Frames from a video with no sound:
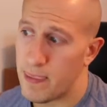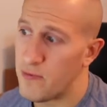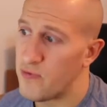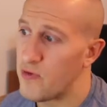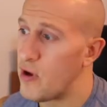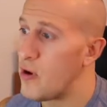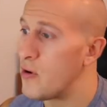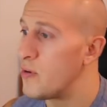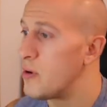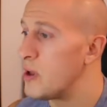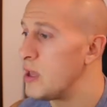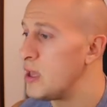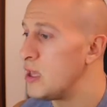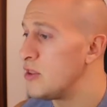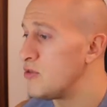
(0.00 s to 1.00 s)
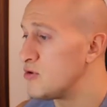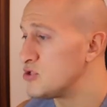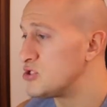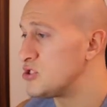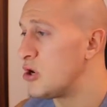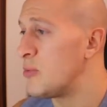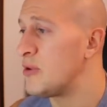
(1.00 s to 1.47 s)
So there's
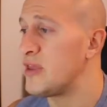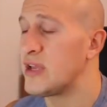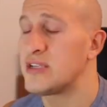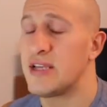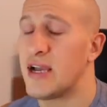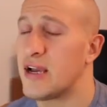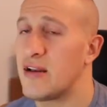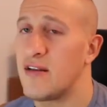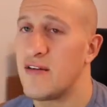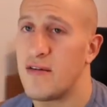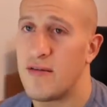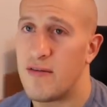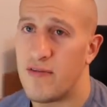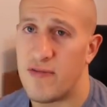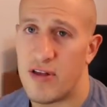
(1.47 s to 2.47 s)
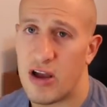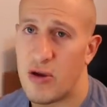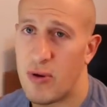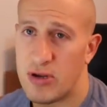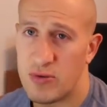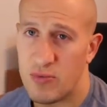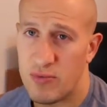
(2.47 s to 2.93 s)
so many things that can
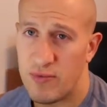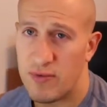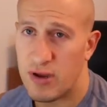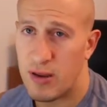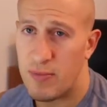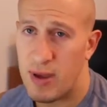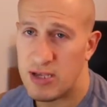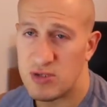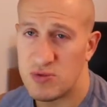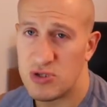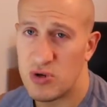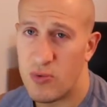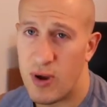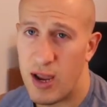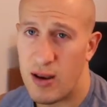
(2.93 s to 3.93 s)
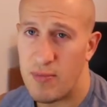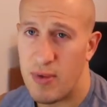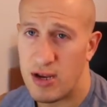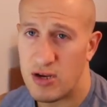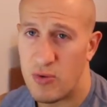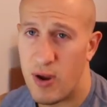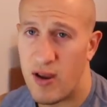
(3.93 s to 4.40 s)
fluctuate, can mess with your weight and
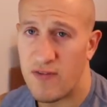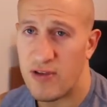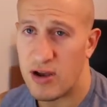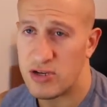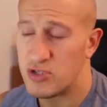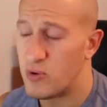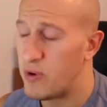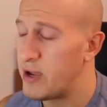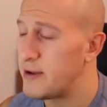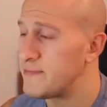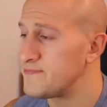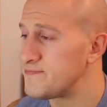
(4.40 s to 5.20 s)
make your weight fluctuate.